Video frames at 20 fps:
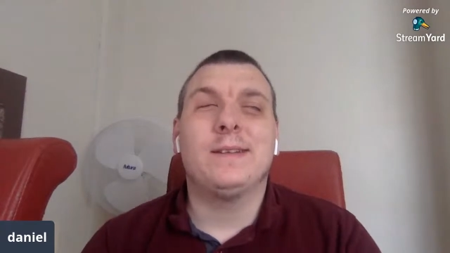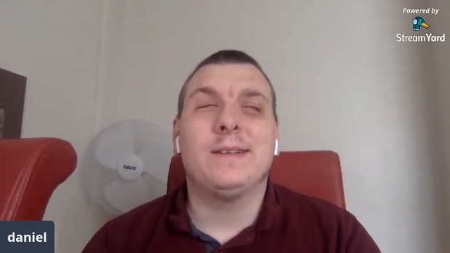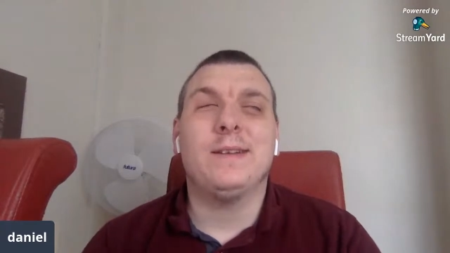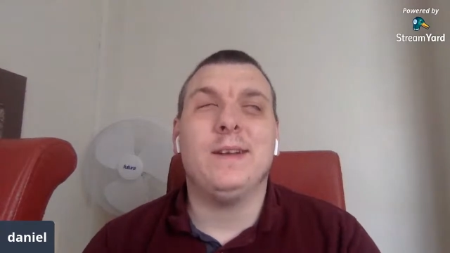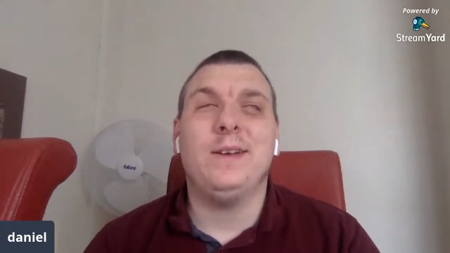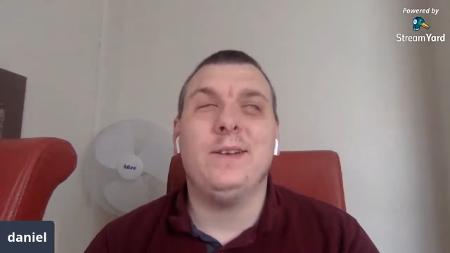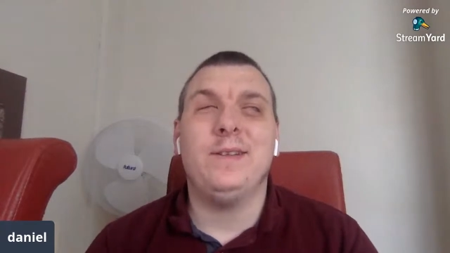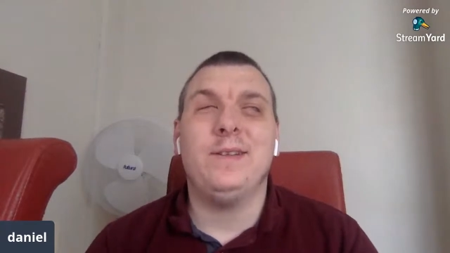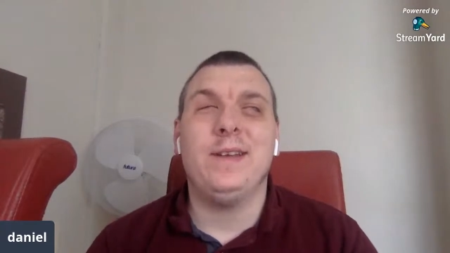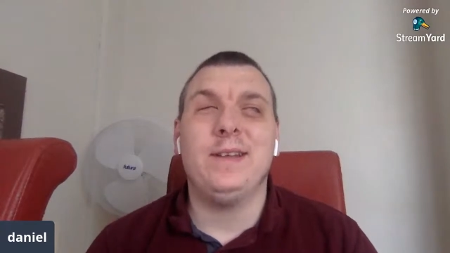
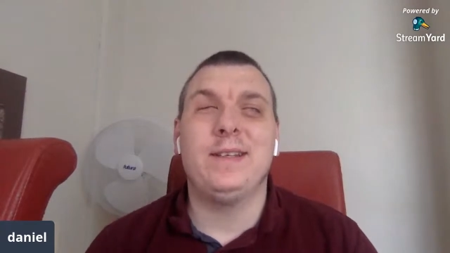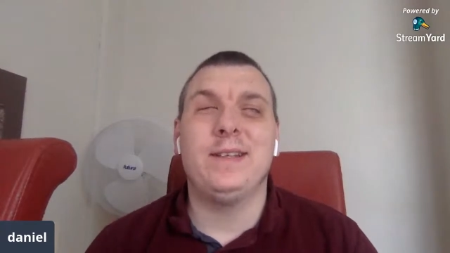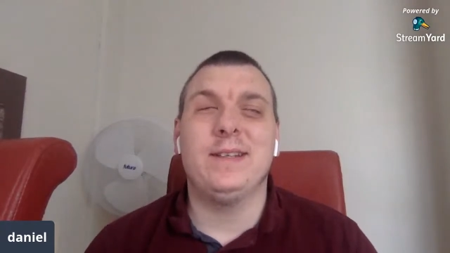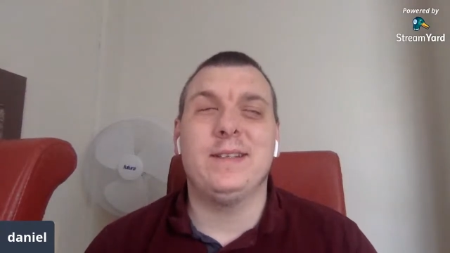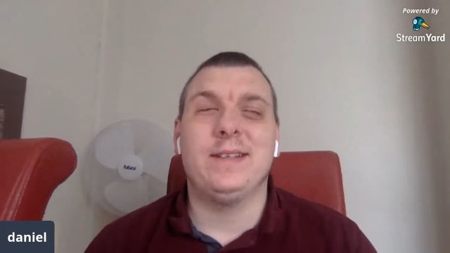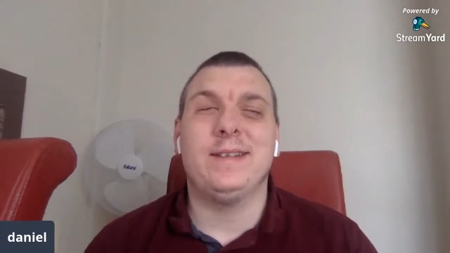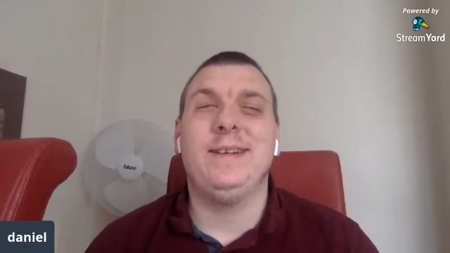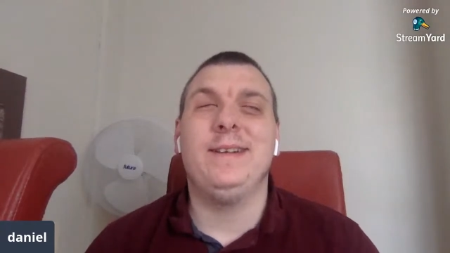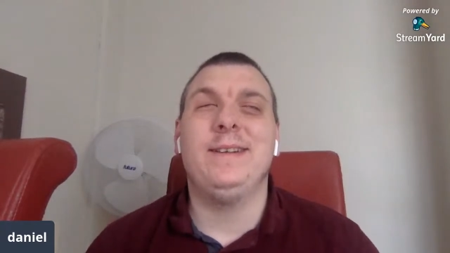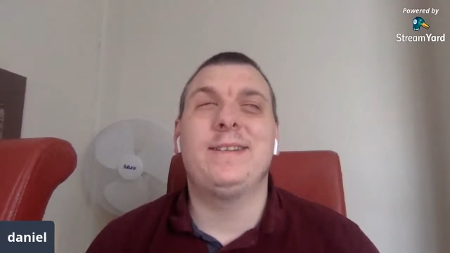So this
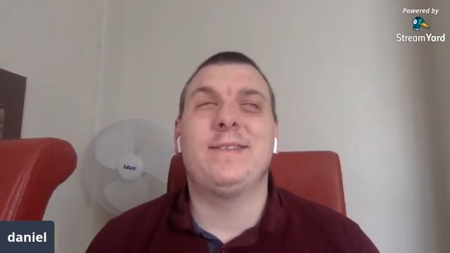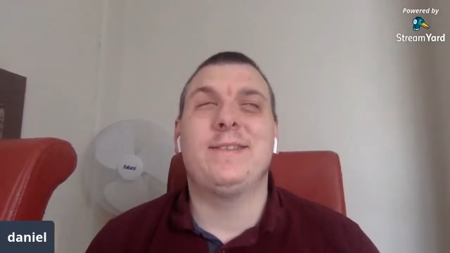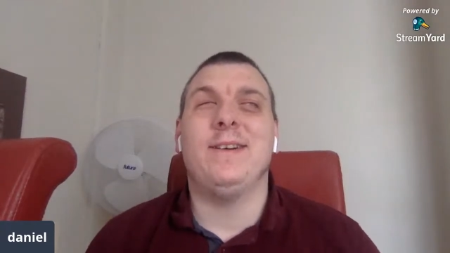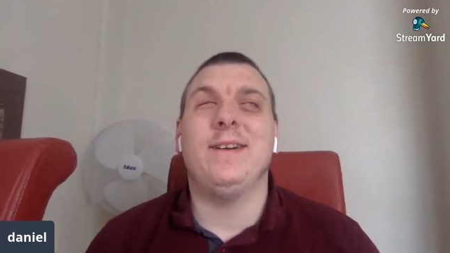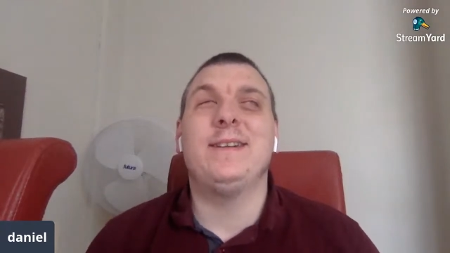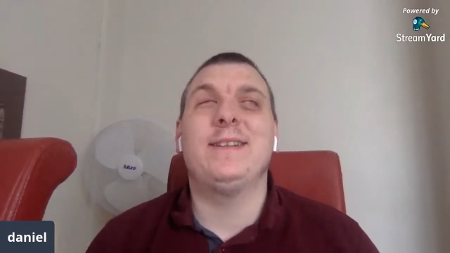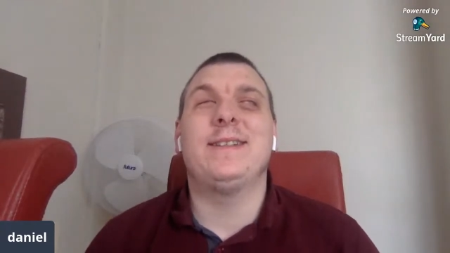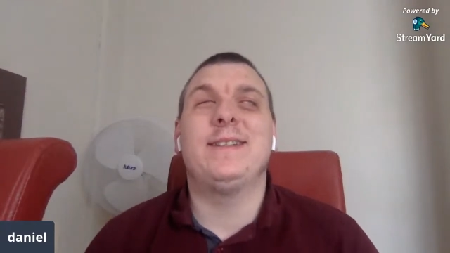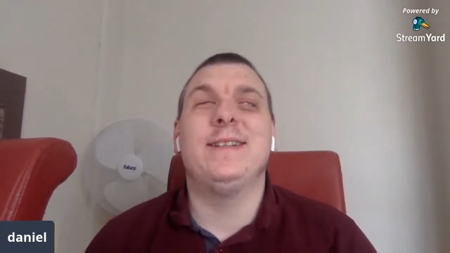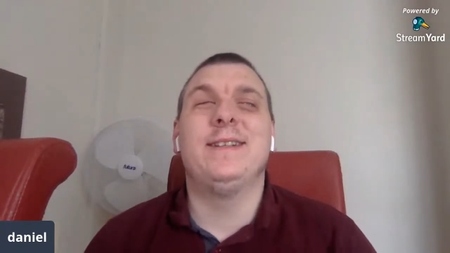is an
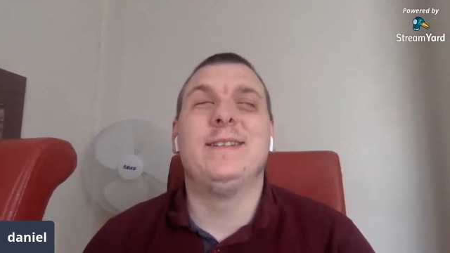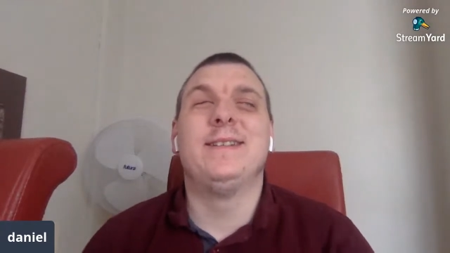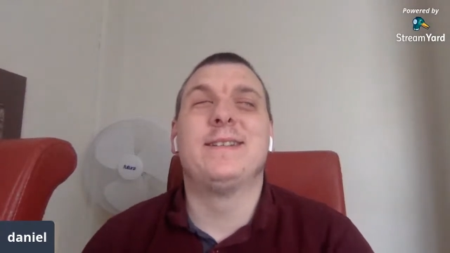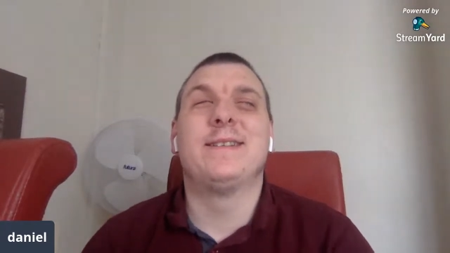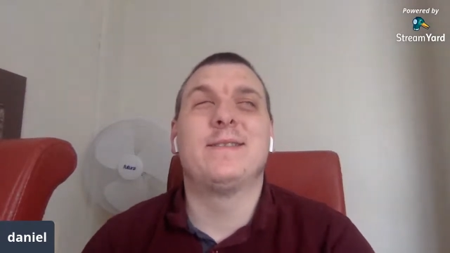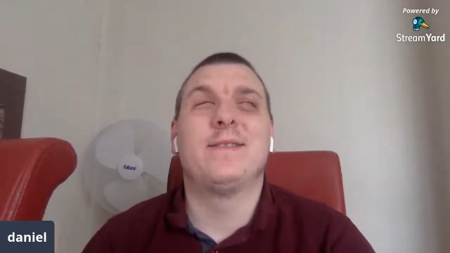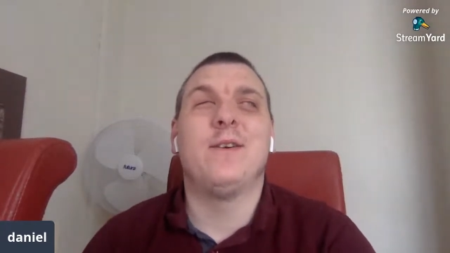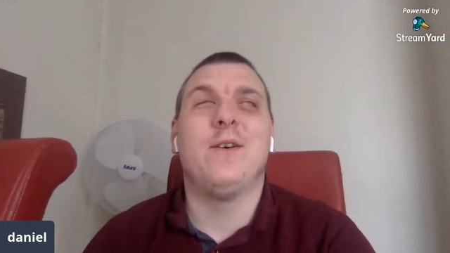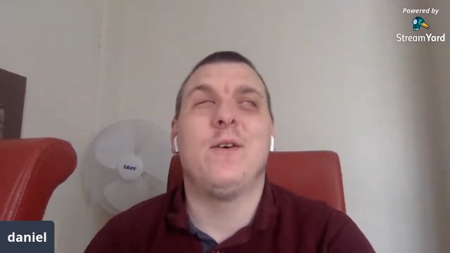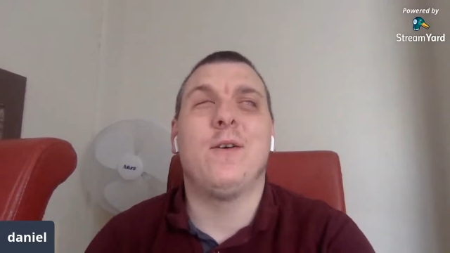interesting
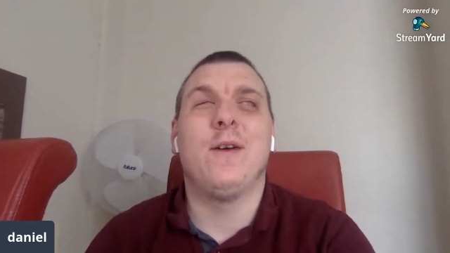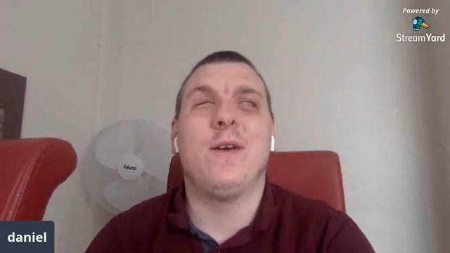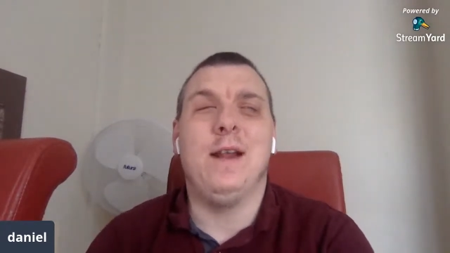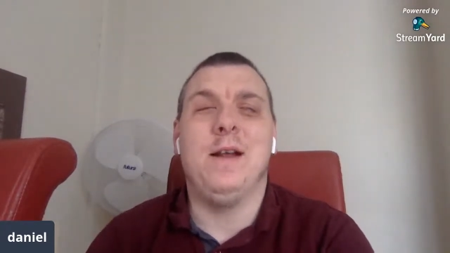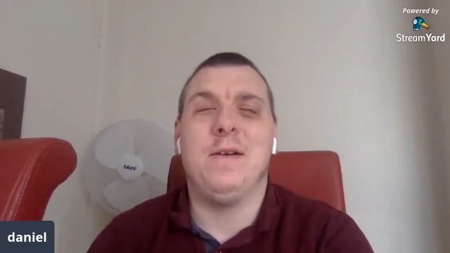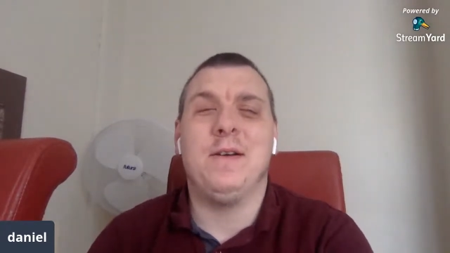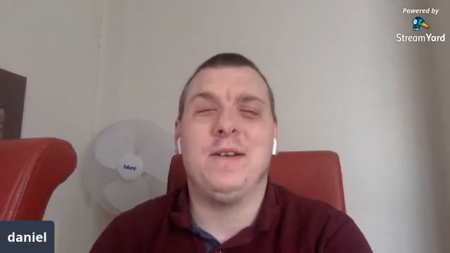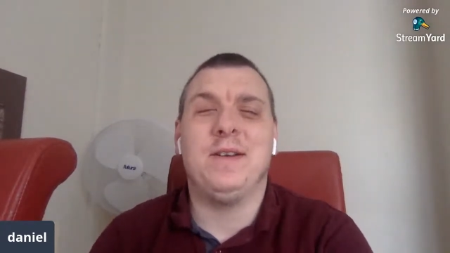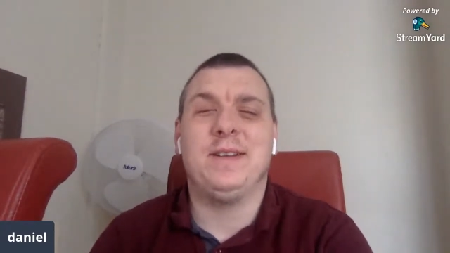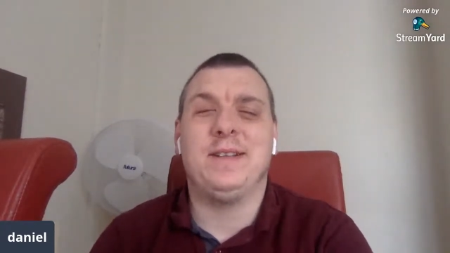story and
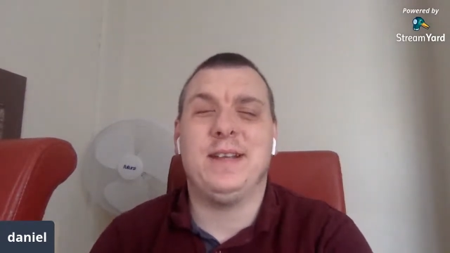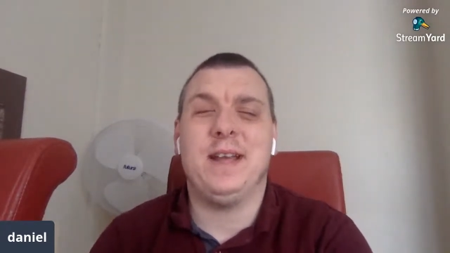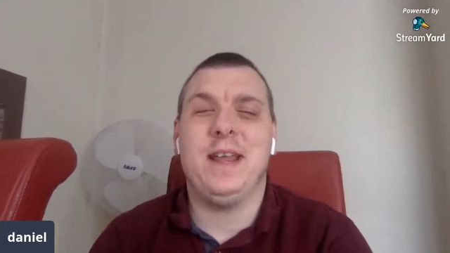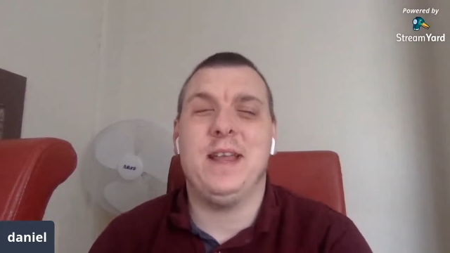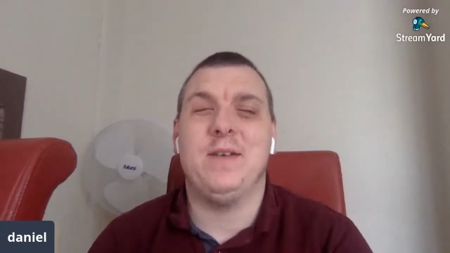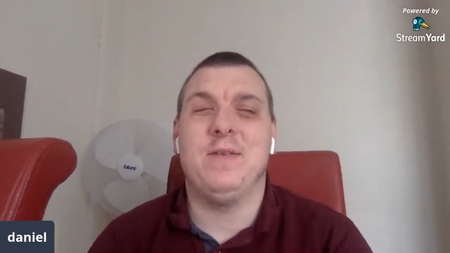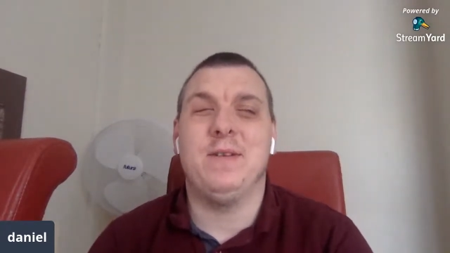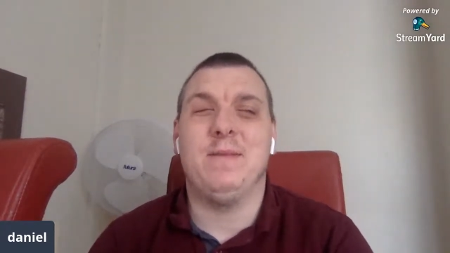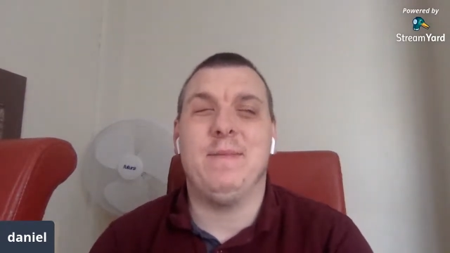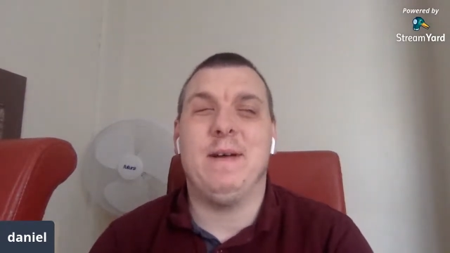I'm going to tell
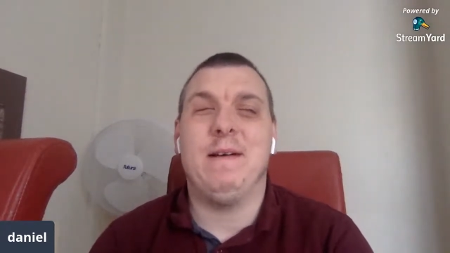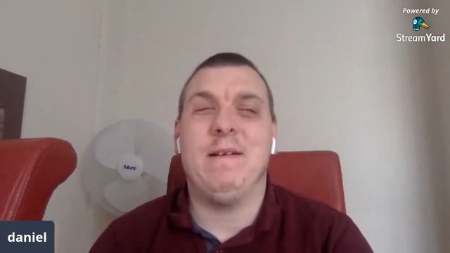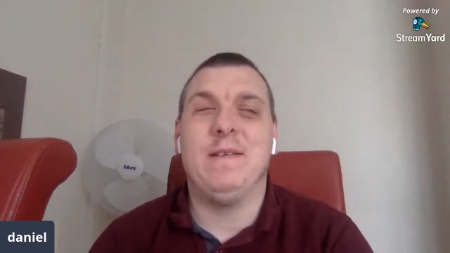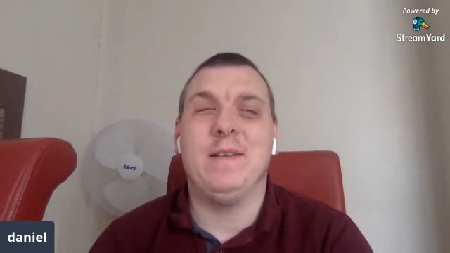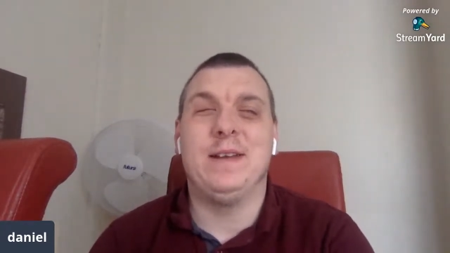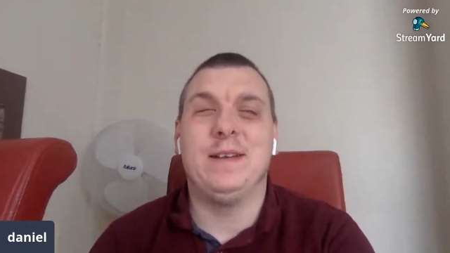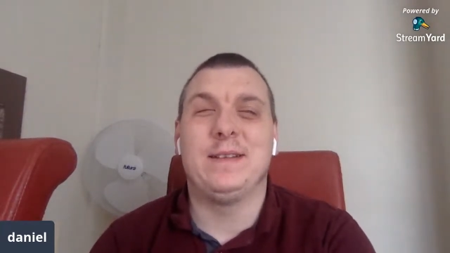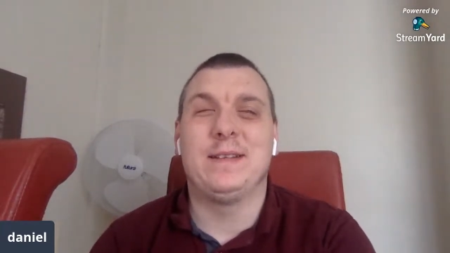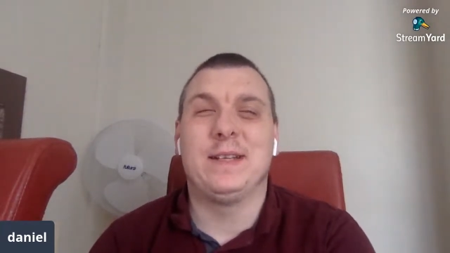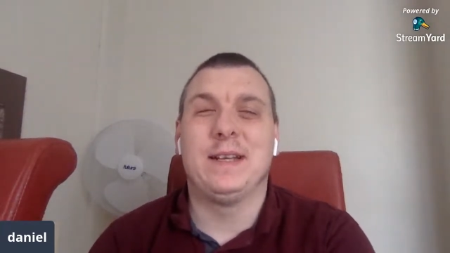you all about
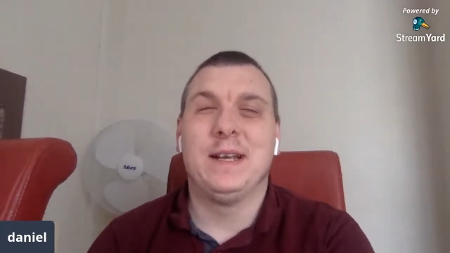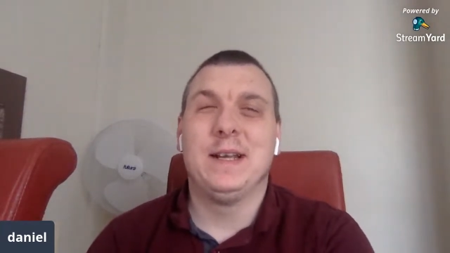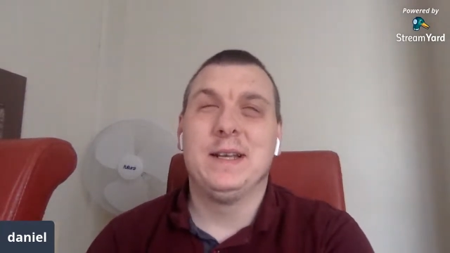this.